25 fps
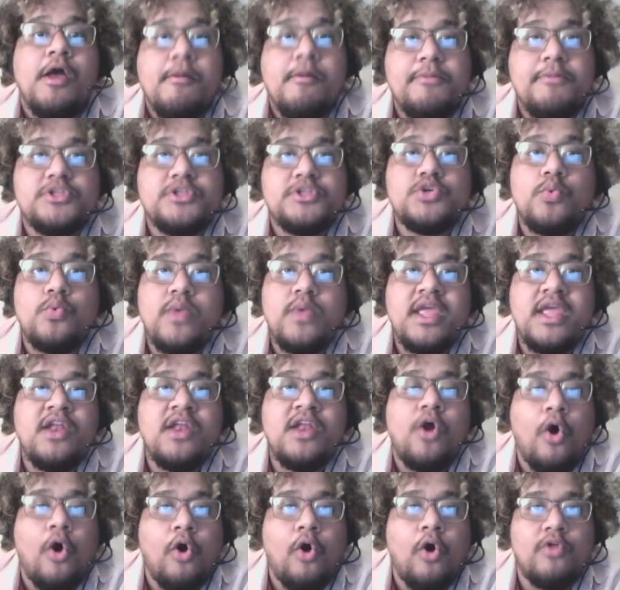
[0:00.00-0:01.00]
between
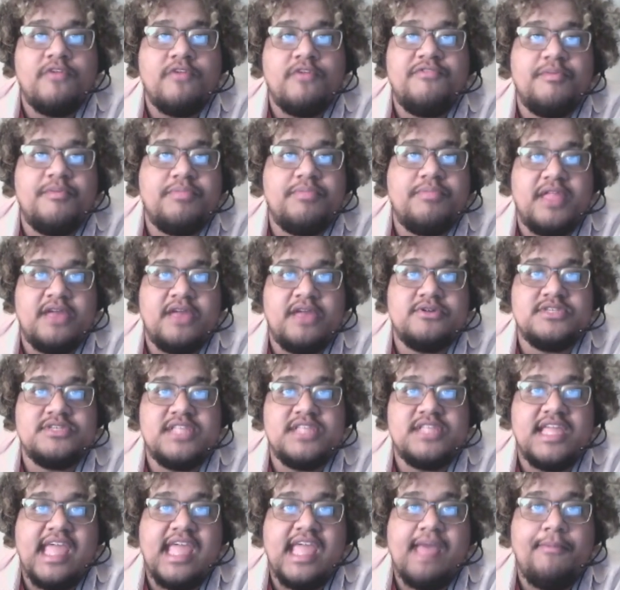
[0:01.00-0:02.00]
all of the players in
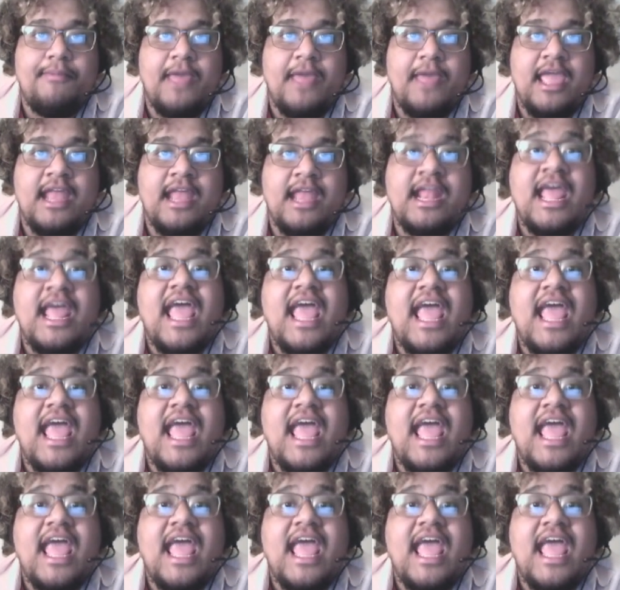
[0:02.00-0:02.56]
the campaign,